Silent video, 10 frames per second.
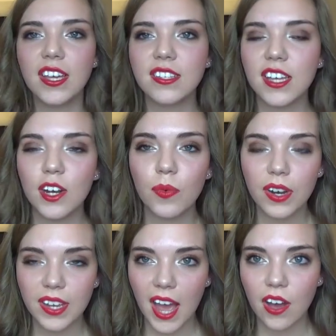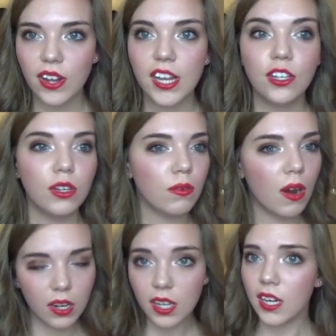is going to work out and you
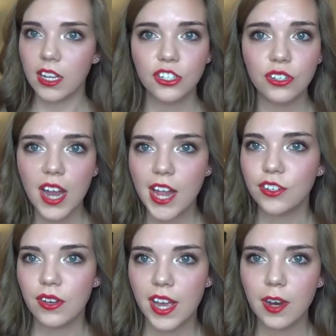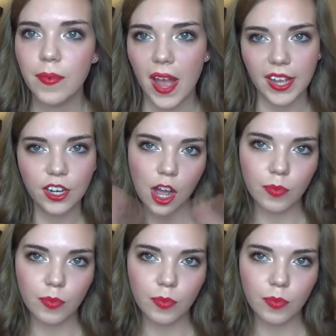are going to get your natural hair back. No